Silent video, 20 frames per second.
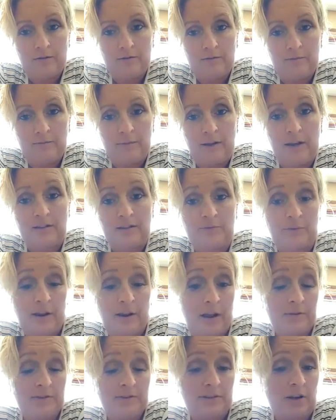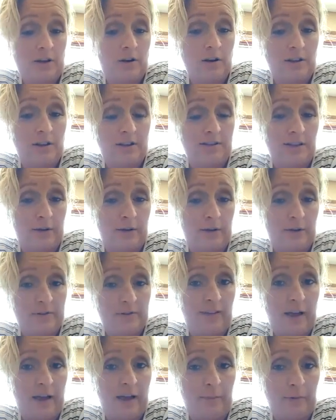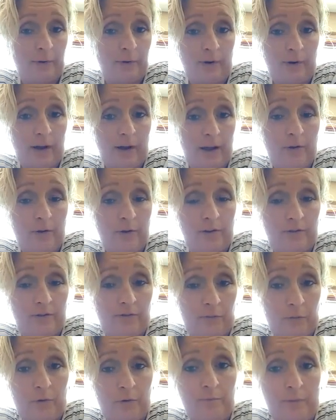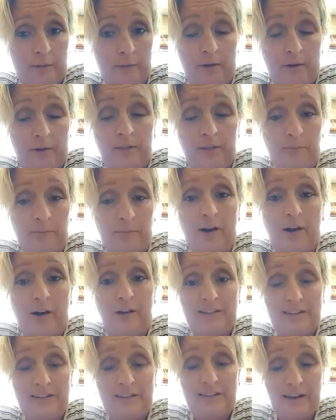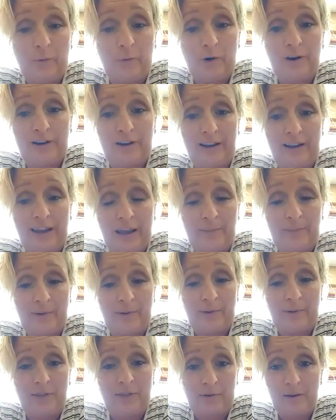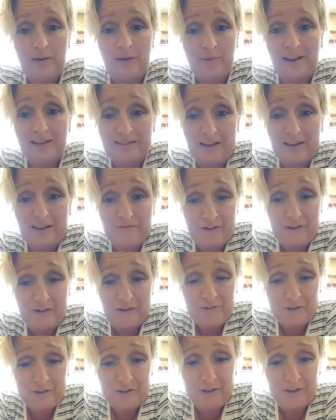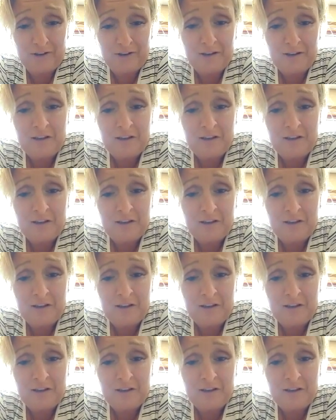Because when I started this, I was flat broke. I couldn't afford my month product, and I wanted to keep on the product because I felt good.